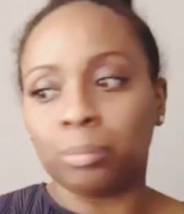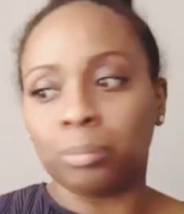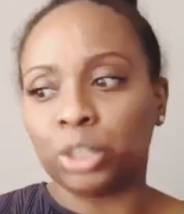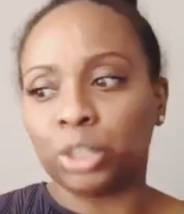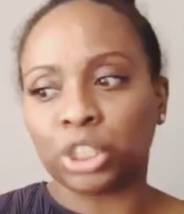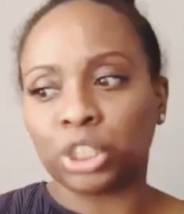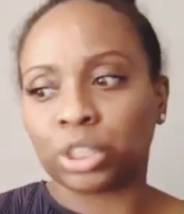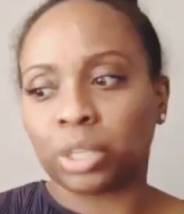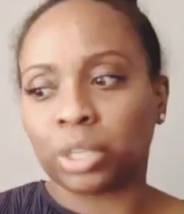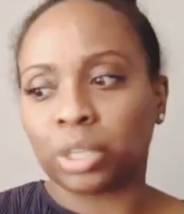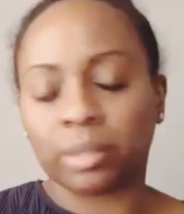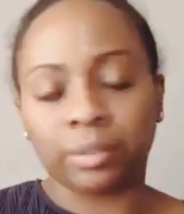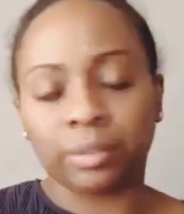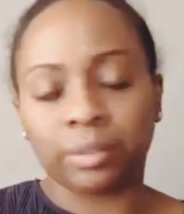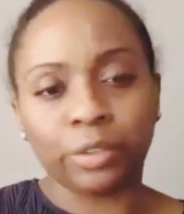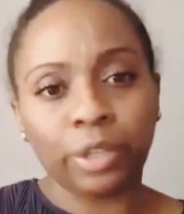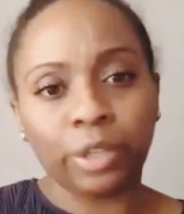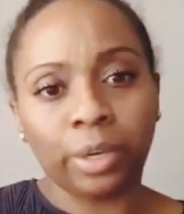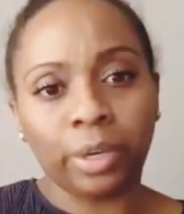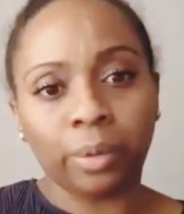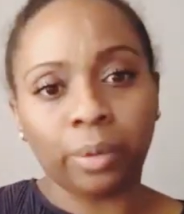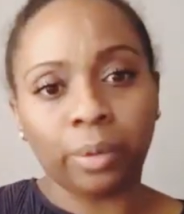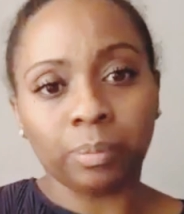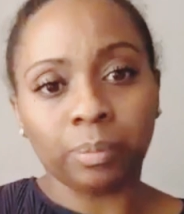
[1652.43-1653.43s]
just, you
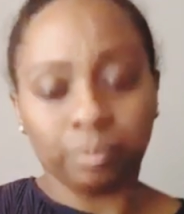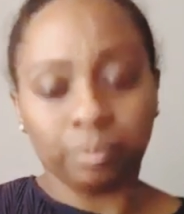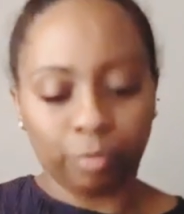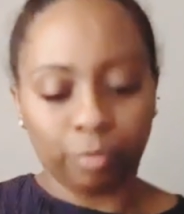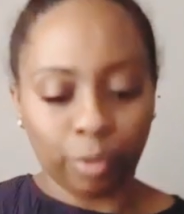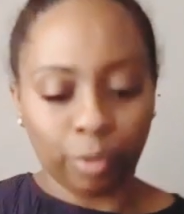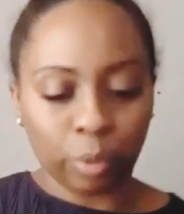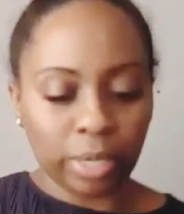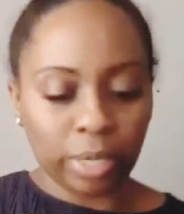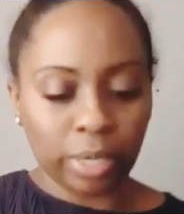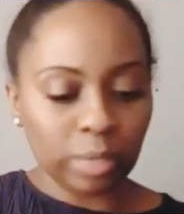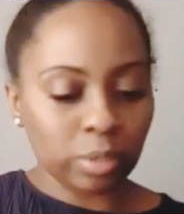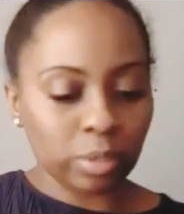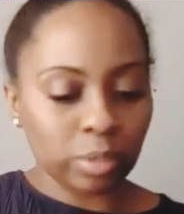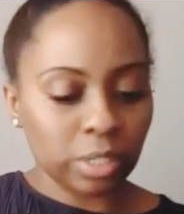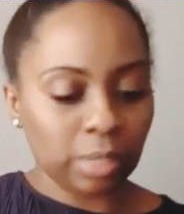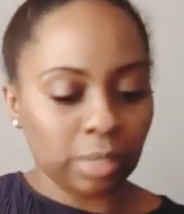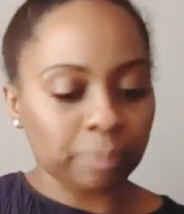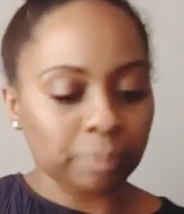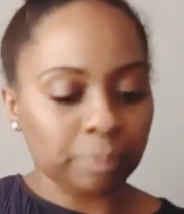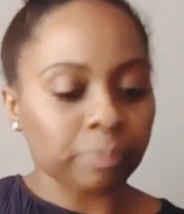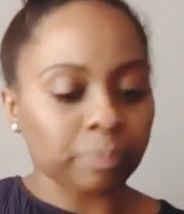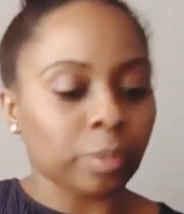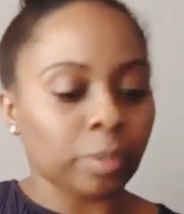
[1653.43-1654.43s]
know, feel
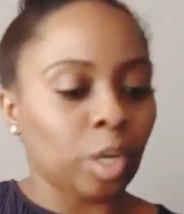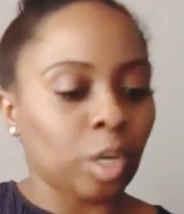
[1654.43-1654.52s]
guilty.